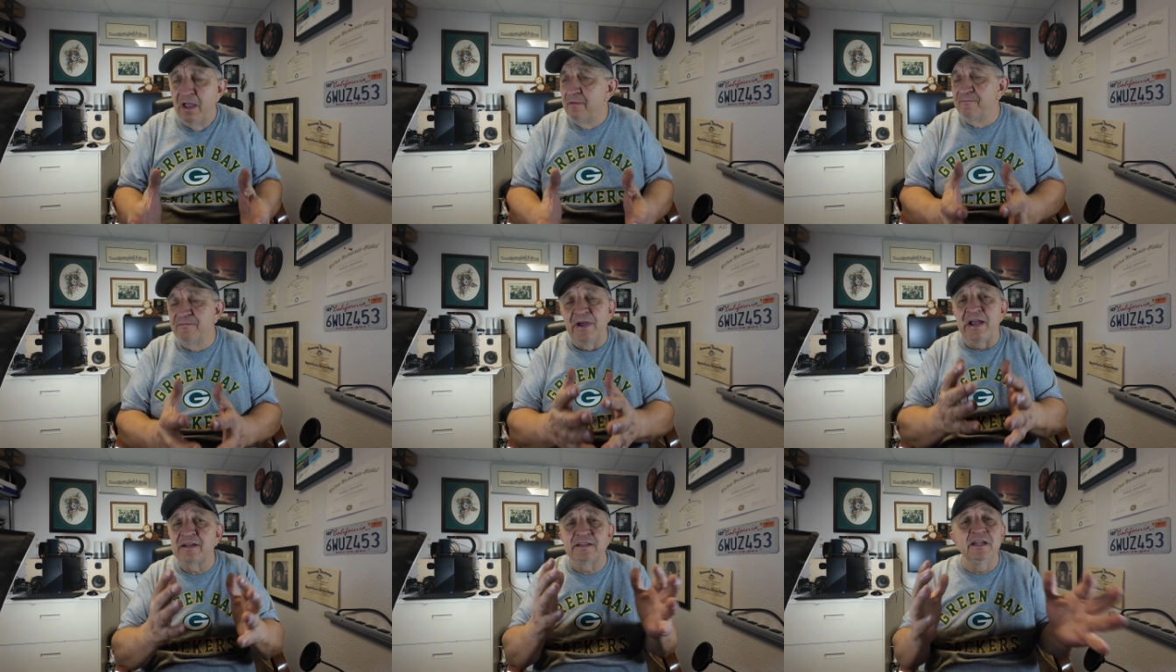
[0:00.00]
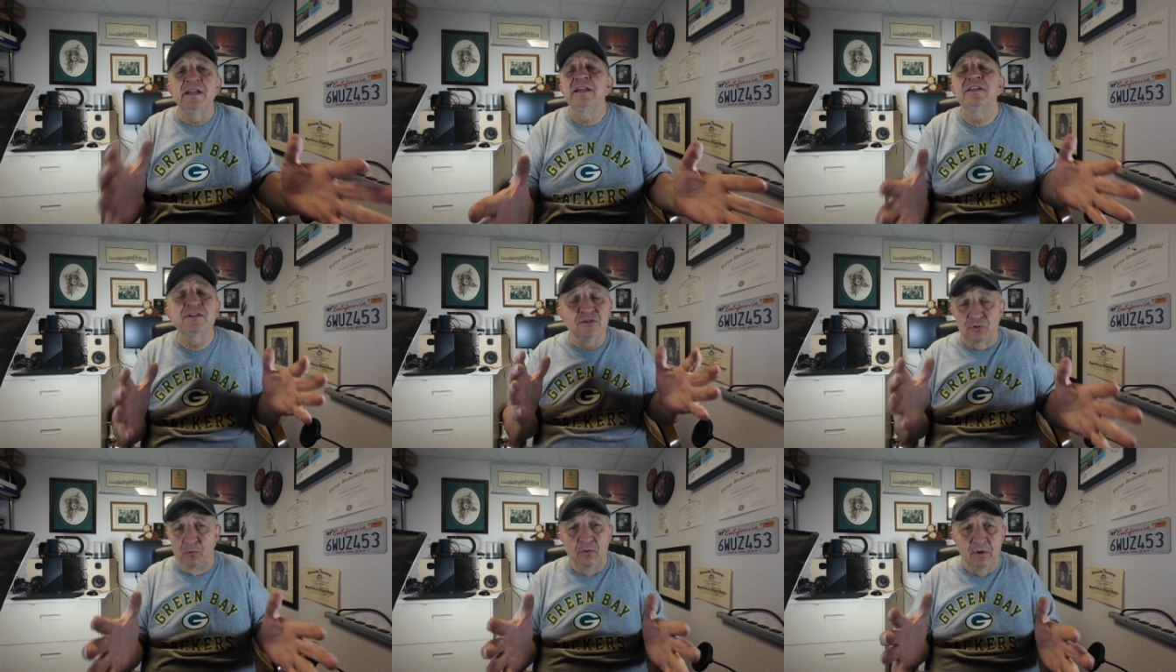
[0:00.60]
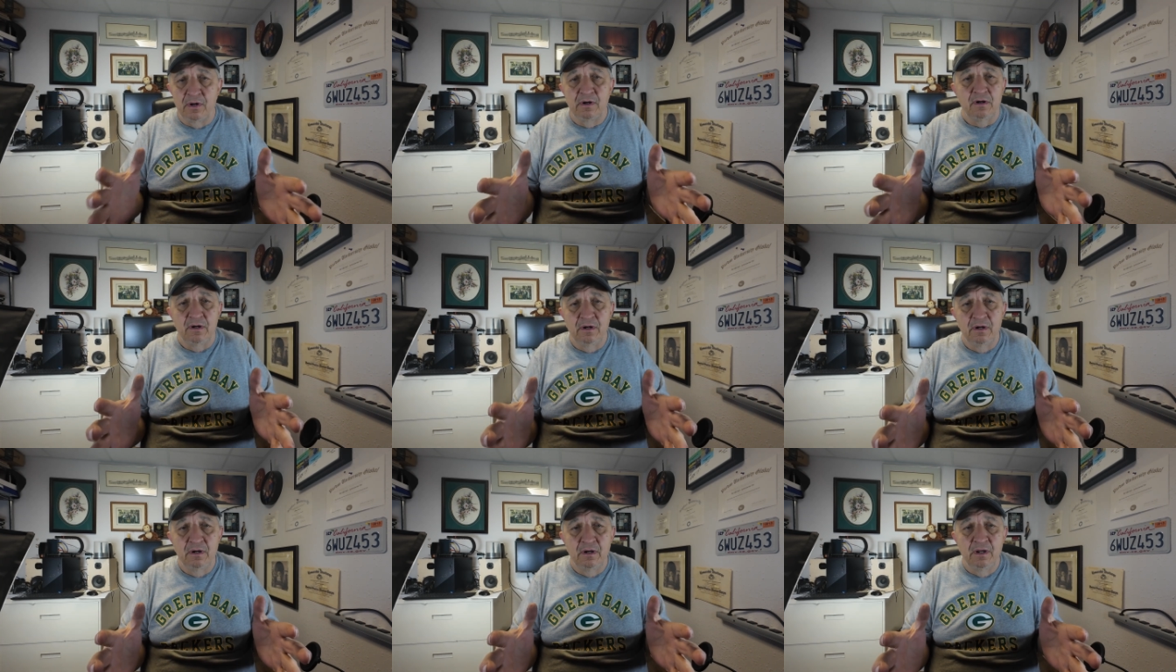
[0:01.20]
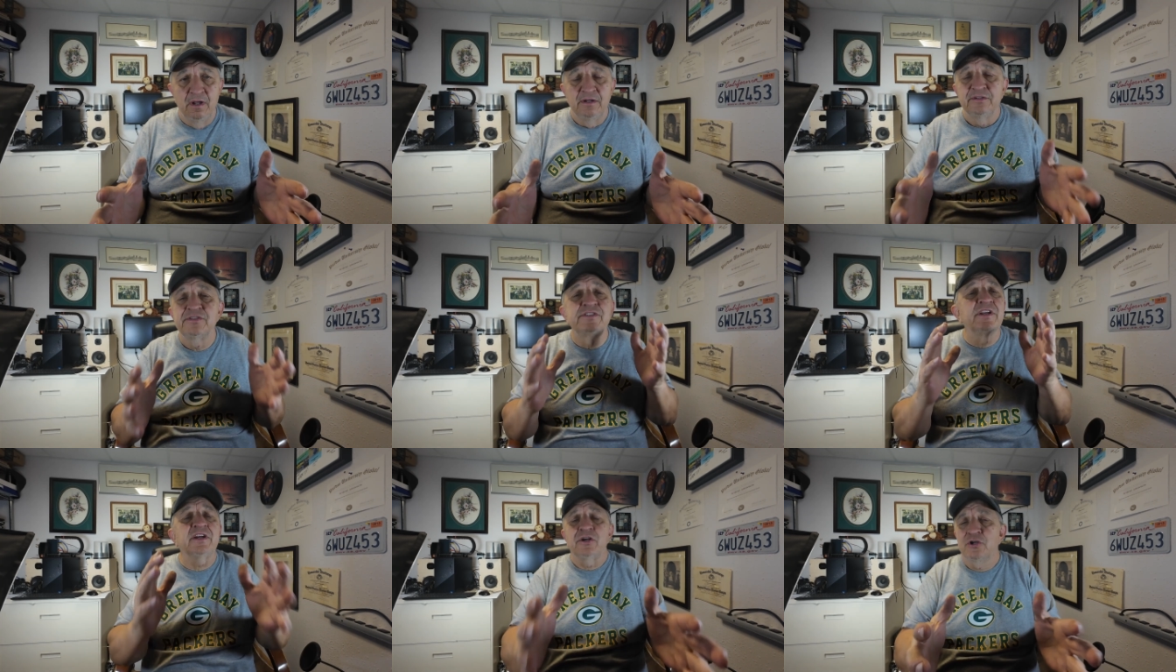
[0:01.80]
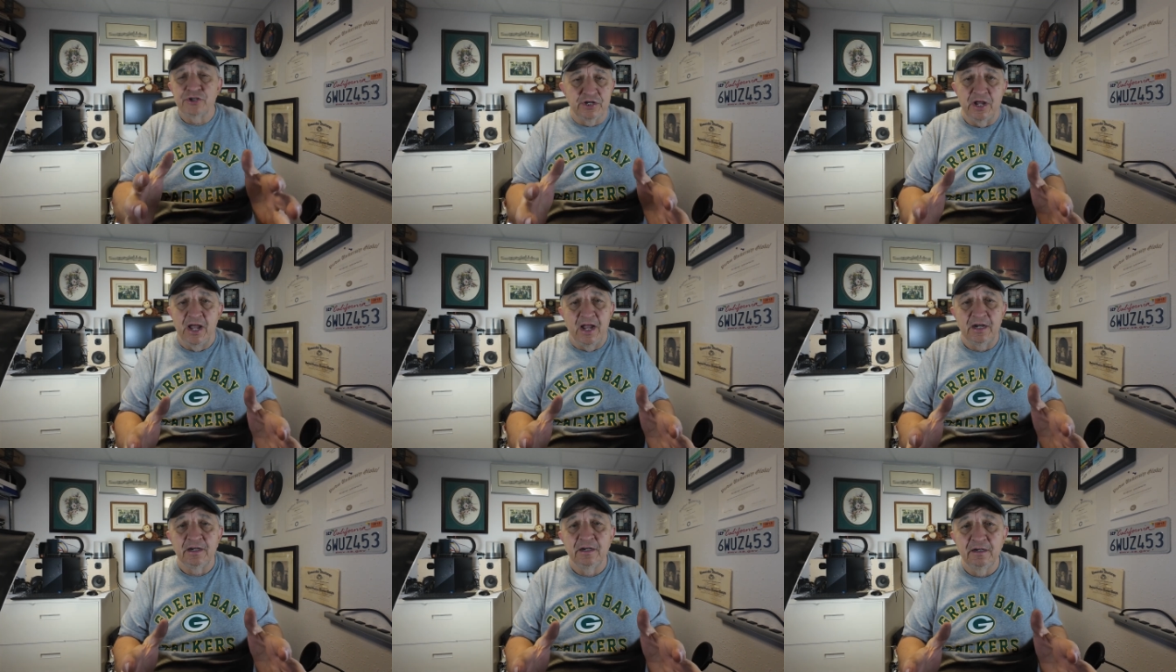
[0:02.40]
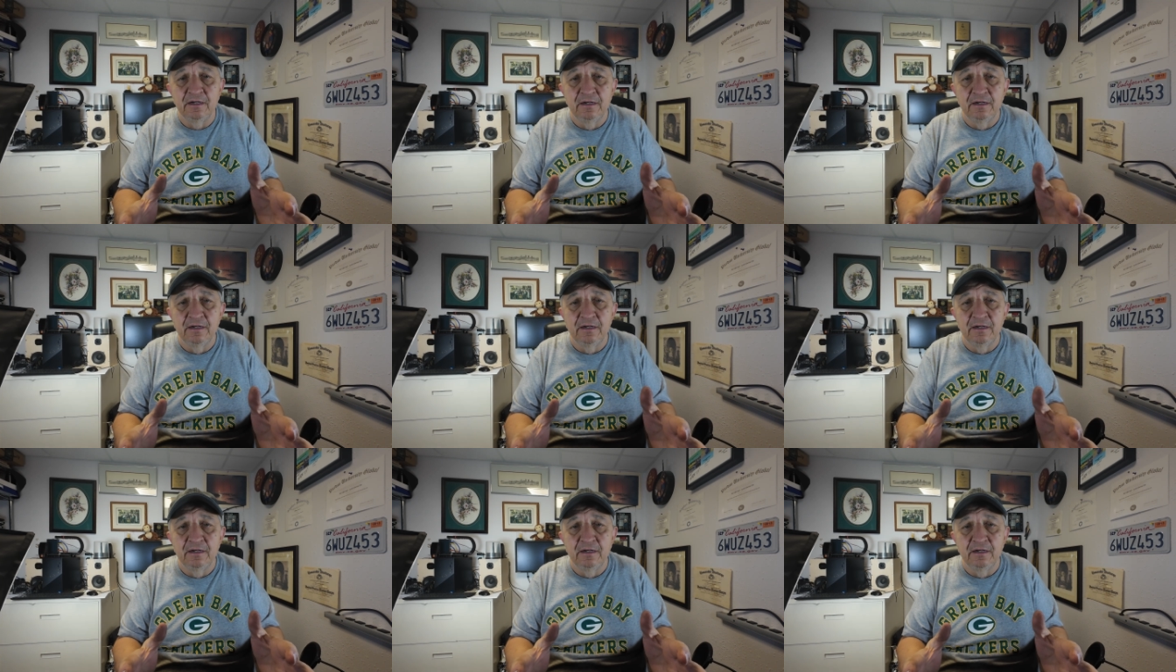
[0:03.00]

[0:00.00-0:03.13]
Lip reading: in fact any store, sticker shock.